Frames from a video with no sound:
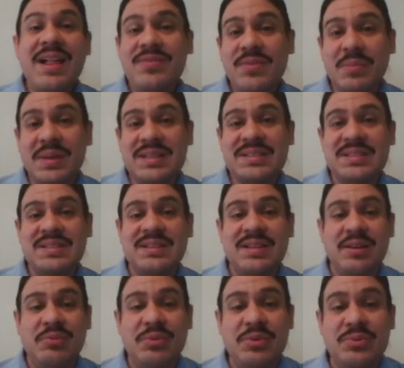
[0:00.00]
alphabets
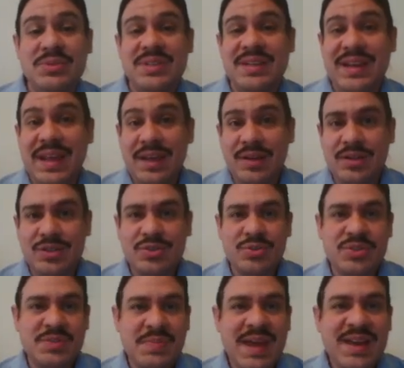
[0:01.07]
like we use in English or
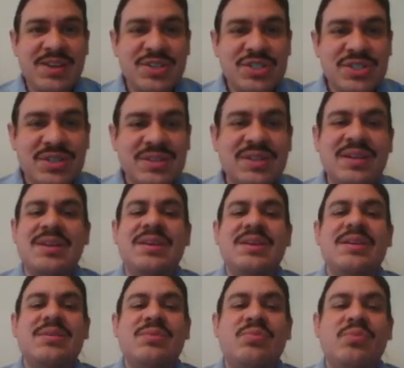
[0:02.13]
Spanish.
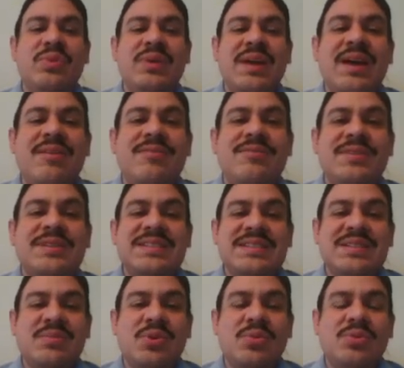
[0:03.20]
We have a
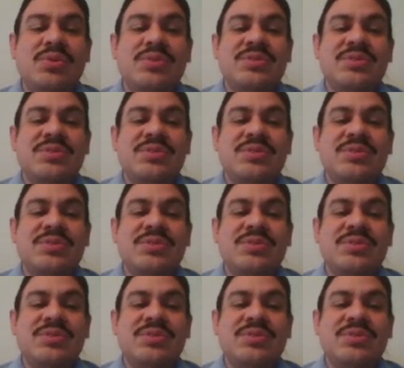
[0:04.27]
system called